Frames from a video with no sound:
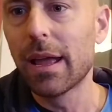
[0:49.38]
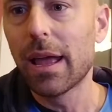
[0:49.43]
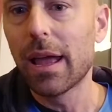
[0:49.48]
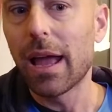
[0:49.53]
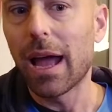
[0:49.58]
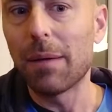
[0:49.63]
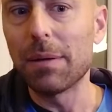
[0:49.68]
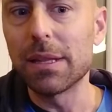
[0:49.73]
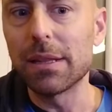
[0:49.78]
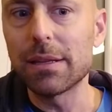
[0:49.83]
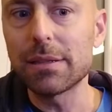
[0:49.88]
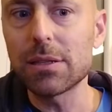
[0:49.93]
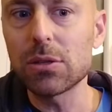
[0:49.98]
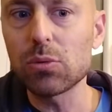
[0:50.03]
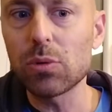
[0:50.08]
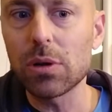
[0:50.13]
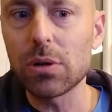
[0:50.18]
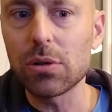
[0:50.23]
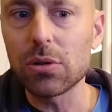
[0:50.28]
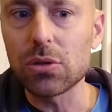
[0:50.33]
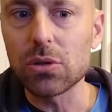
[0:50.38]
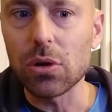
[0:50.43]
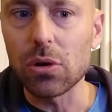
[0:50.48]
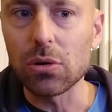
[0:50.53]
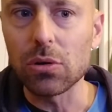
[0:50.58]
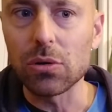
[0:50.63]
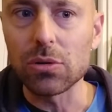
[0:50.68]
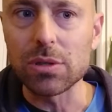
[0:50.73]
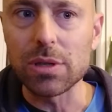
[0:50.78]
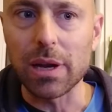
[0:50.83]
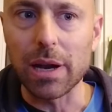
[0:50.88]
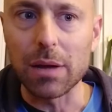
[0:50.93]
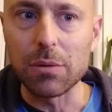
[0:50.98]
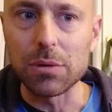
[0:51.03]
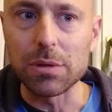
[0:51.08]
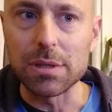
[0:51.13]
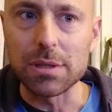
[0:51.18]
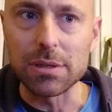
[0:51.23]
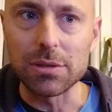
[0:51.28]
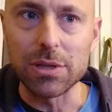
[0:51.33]
I mean, this is one of the solos that I
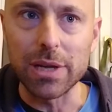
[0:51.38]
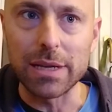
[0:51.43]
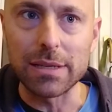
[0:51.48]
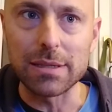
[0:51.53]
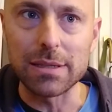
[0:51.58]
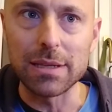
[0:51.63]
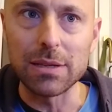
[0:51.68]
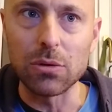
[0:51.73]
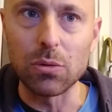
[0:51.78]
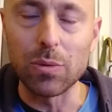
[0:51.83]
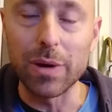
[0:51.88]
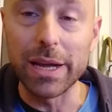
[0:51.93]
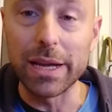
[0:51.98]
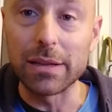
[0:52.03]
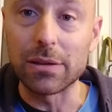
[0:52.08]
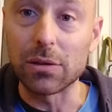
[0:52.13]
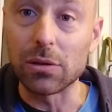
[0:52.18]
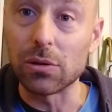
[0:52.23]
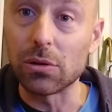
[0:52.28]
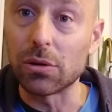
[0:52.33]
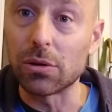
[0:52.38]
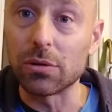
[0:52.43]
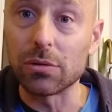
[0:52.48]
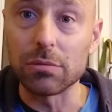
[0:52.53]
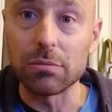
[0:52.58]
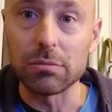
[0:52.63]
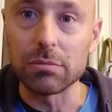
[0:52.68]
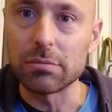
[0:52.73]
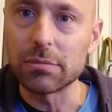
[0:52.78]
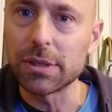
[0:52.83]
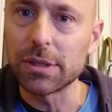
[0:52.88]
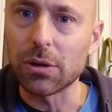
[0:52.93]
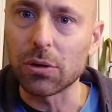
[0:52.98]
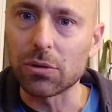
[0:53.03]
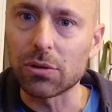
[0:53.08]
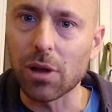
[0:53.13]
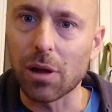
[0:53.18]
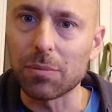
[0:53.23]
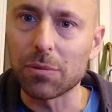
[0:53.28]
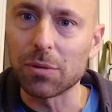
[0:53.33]
would suggest either way to learn,
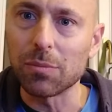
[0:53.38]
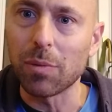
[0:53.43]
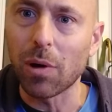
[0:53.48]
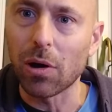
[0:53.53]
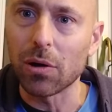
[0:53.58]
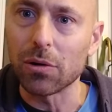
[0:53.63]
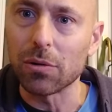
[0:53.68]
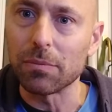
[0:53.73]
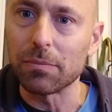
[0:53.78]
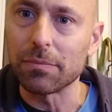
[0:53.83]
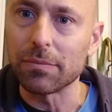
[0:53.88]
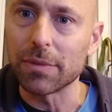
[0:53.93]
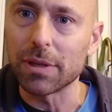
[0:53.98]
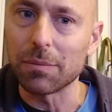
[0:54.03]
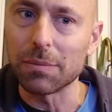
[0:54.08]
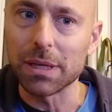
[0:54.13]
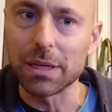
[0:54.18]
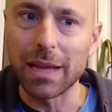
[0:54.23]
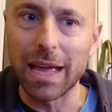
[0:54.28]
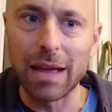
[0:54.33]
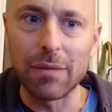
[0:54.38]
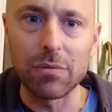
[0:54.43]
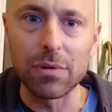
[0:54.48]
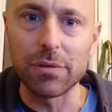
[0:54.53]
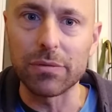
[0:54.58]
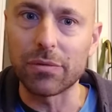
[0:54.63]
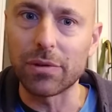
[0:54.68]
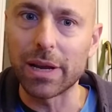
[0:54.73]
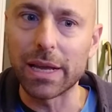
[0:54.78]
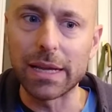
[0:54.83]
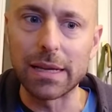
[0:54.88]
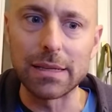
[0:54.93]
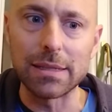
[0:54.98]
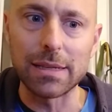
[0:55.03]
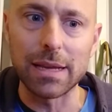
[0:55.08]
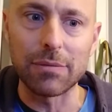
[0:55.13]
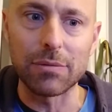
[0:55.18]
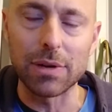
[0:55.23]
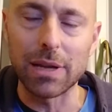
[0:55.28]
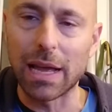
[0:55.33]
top to bottom. I mean, every phrase,
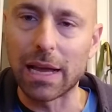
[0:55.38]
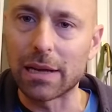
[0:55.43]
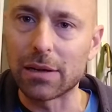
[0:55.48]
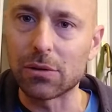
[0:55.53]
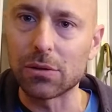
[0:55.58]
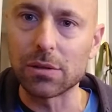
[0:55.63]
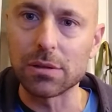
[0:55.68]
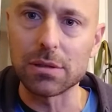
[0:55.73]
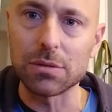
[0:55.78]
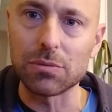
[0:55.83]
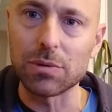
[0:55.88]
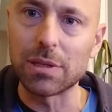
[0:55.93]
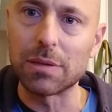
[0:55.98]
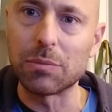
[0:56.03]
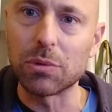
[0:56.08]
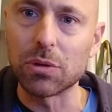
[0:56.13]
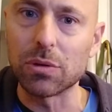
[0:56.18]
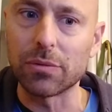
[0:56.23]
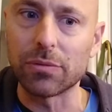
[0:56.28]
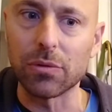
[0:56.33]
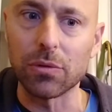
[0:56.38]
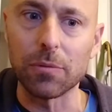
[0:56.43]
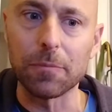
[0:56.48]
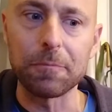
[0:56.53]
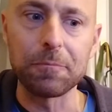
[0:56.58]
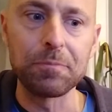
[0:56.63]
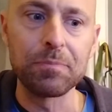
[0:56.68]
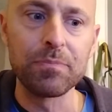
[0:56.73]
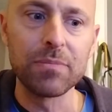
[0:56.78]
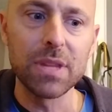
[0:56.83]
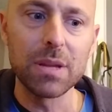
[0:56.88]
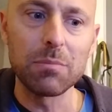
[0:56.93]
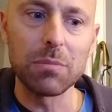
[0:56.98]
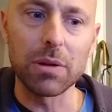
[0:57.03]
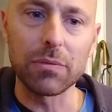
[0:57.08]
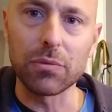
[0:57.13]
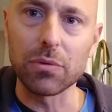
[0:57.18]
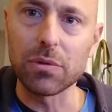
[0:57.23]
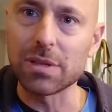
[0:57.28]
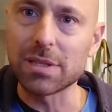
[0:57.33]
every angle is really beautiful.
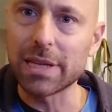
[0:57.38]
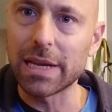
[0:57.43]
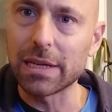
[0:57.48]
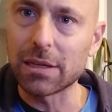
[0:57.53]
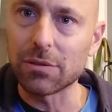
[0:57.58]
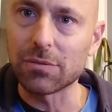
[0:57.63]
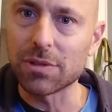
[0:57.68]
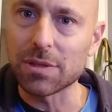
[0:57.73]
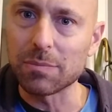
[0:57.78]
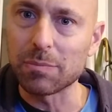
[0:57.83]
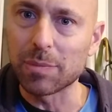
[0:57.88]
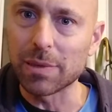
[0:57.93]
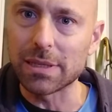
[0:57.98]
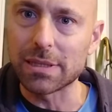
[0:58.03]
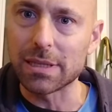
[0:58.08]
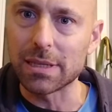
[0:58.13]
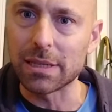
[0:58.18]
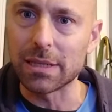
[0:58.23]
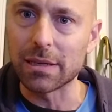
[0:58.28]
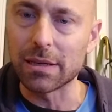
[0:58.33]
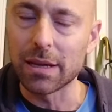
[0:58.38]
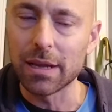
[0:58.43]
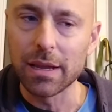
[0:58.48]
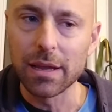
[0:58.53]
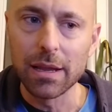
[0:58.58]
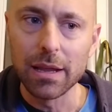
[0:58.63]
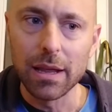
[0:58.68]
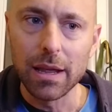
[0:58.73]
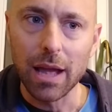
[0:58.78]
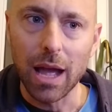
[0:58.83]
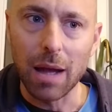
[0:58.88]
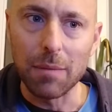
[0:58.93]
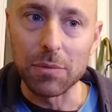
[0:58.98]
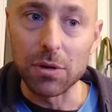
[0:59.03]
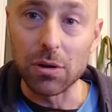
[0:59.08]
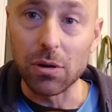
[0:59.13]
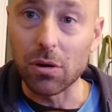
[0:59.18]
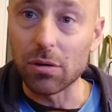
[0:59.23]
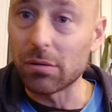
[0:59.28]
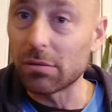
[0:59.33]
But for the sake of simplicity, I'm
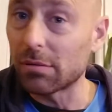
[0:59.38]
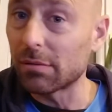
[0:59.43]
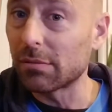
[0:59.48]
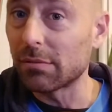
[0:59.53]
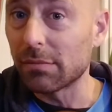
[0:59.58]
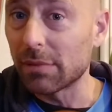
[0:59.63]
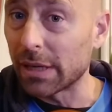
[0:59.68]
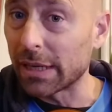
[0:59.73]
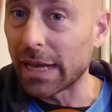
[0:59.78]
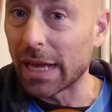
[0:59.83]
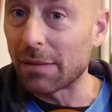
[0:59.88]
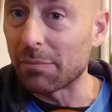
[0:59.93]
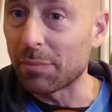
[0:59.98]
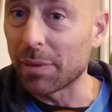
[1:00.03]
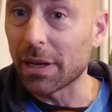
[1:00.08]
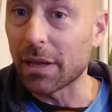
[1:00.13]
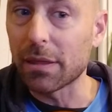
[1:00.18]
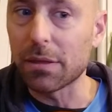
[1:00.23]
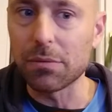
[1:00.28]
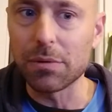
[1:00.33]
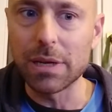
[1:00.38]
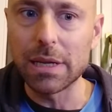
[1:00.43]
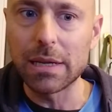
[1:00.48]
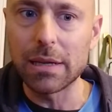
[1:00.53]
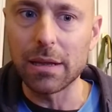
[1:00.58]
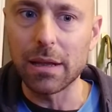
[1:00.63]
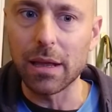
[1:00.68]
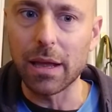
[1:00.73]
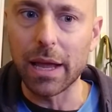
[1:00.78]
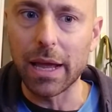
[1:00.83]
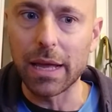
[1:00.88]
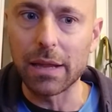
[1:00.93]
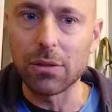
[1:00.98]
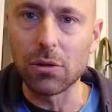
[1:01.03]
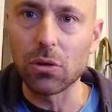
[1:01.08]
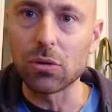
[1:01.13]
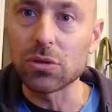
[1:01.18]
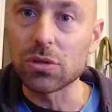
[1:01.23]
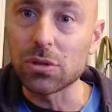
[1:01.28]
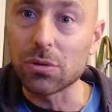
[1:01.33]
going to again pick 3, and
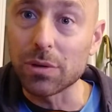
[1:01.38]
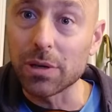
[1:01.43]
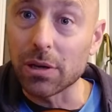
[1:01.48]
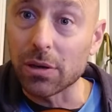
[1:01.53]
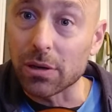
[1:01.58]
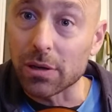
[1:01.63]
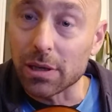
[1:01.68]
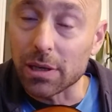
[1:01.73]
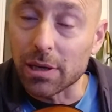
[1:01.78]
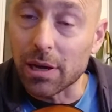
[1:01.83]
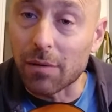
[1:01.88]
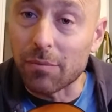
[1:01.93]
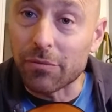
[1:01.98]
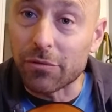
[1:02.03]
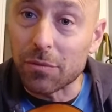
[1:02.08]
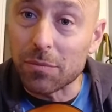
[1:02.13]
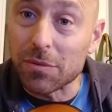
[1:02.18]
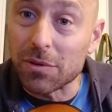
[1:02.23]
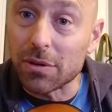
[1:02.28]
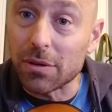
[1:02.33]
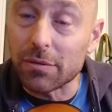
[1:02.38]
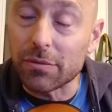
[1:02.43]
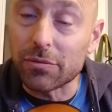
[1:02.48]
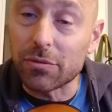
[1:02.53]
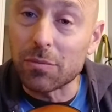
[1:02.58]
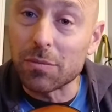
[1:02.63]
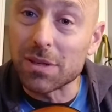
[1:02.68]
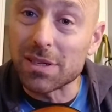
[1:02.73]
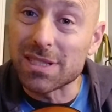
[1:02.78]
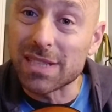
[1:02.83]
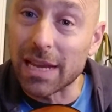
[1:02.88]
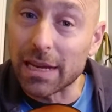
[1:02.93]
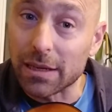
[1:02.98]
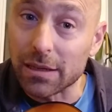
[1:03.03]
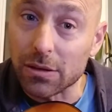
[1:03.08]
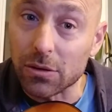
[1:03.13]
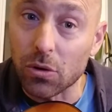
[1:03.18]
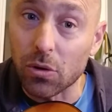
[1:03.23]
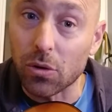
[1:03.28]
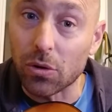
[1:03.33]
those 3 are going to come from the
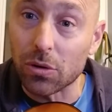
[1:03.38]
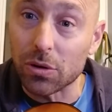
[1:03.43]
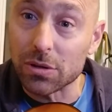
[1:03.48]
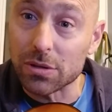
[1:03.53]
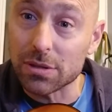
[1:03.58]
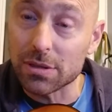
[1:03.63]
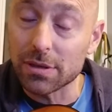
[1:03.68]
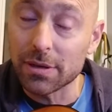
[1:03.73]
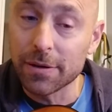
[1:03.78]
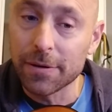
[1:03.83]
second chorus.